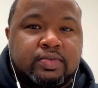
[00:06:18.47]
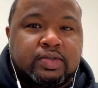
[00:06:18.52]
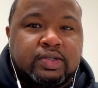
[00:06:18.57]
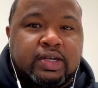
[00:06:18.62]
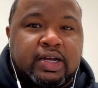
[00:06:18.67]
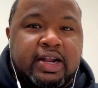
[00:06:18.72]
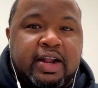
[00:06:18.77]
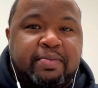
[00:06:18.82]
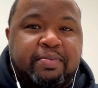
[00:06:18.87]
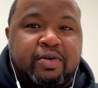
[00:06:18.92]

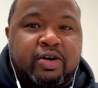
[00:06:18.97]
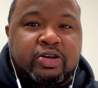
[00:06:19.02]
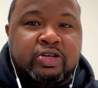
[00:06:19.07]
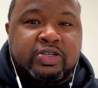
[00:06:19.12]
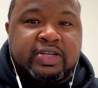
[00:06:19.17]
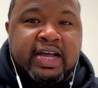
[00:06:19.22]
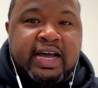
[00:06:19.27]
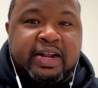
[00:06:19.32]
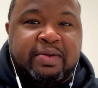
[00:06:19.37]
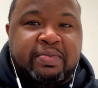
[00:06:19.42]
oh, that boy used
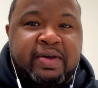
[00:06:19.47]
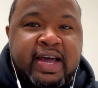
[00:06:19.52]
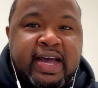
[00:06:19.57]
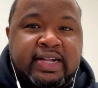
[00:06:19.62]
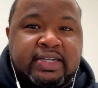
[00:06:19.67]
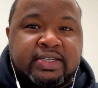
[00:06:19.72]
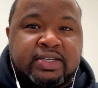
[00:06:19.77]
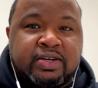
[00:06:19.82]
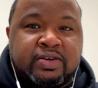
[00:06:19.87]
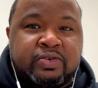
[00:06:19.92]
to have them
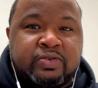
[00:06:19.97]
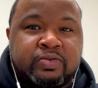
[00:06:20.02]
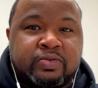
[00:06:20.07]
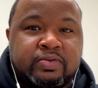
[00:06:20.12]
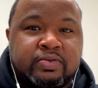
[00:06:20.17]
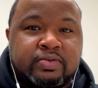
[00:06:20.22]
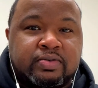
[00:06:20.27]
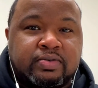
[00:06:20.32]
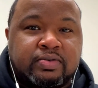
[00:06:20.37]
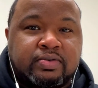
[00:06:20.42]
hats on.
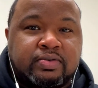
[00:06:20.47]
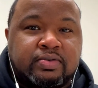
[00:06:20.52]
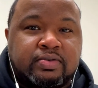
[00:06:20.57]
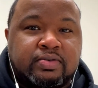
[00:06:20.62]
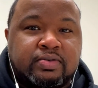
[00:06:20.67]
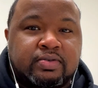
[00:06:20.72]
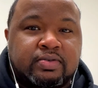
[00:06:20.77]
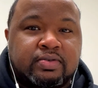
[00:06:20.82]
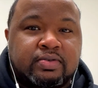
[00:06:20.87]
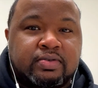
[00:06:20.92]
You
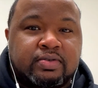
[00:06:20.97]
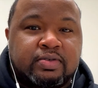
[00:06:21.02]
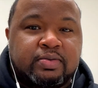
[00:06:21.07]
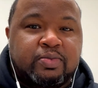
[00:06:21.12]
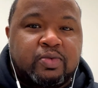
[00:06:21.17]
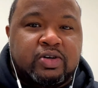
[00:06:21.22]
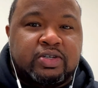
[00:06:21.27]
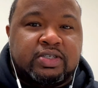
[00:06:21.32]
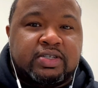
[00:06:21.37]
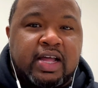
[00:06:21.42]
right.
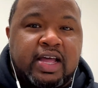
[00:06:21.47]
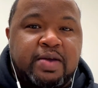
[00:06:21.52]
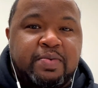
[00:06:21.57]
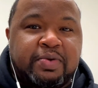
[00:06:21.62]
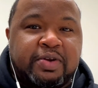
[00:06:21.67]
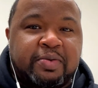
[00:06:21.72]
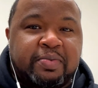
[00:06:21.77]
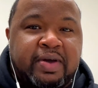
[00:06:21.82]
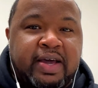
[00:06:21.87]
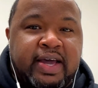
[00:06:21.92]
Boy, stay
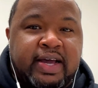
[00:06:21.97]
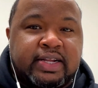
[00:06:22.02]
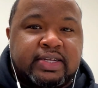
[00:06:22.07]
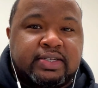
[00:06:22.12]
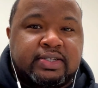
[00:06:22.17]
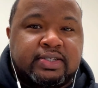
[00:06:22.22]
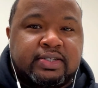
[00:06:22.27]
with them hats. I don't